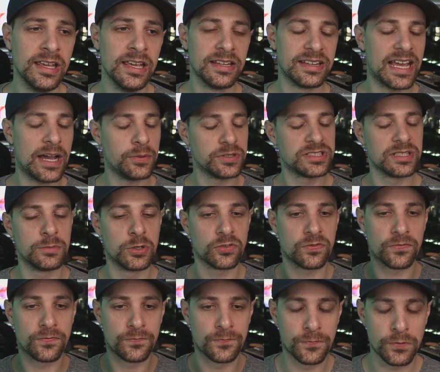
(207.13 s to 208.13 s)
That was the most
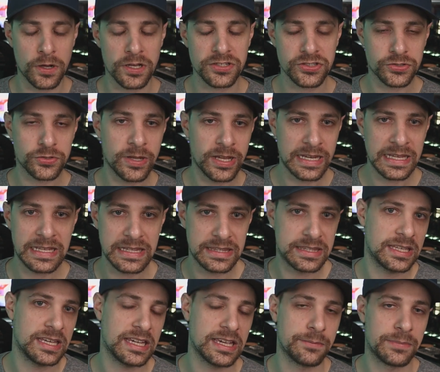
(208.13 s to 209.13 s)
frustrating
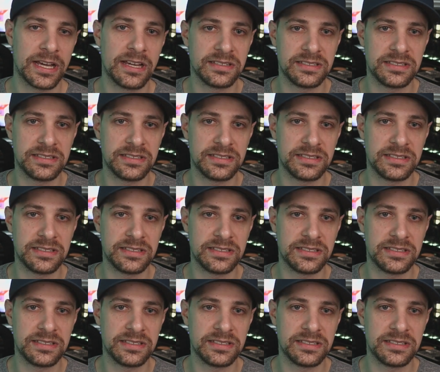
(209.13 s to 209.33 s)
thing about